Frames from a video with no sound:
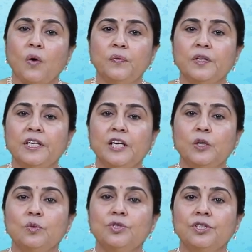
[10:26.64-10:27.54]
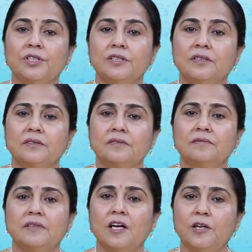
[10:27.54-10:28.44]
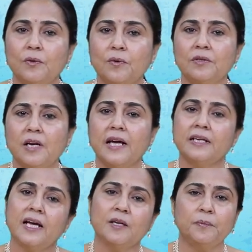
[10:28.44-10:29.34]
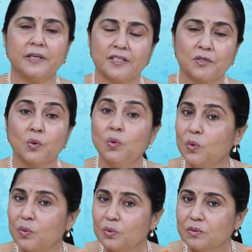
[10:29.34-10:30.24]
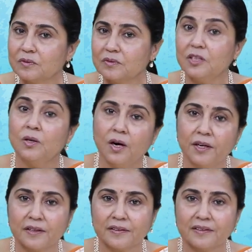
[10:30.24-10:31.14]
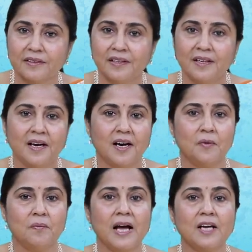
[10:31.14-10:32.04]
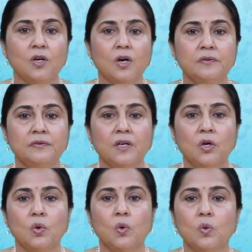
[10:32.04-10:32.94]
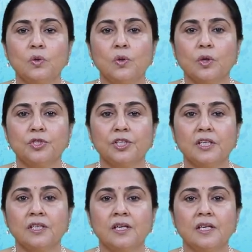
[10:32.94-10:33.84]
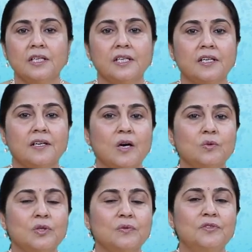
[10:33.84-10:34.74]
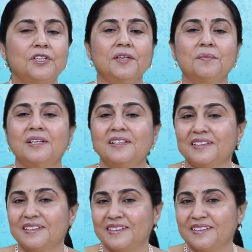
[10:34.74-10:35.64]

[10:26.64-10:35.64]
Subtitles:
Often he looked alone and helpless. Who? The lawyer, a man of cool logic in a crowd of dreamers.